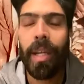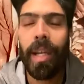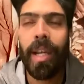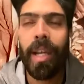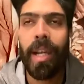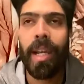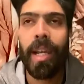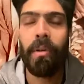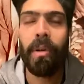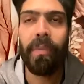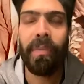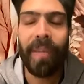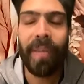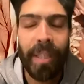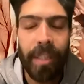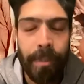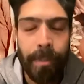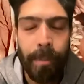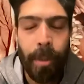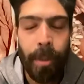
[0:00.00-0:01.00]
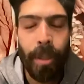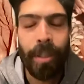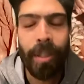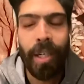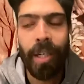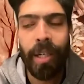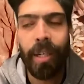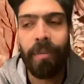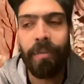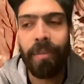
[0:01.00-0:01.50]
I reflect upon
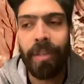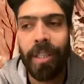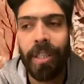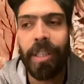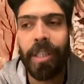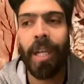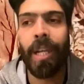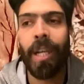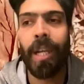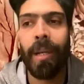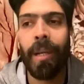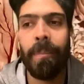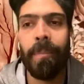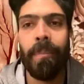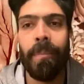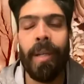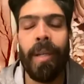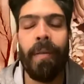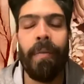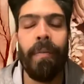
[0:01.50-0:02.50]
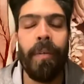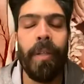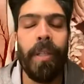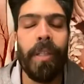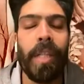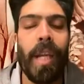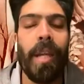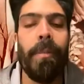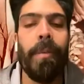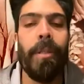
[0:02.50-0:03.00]
that every time
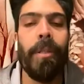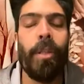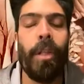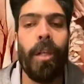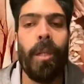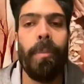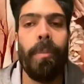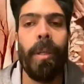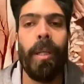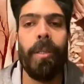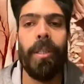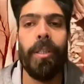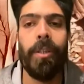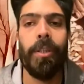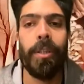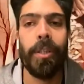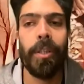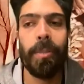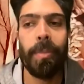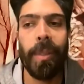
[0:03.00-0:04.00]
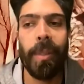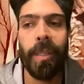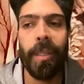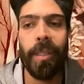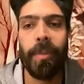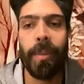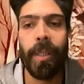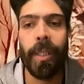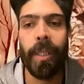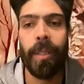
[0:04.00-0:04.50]
I talk about this
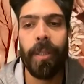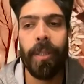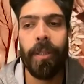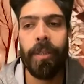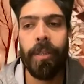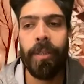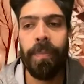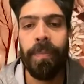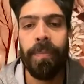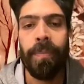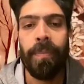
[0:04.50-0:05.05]
experience, because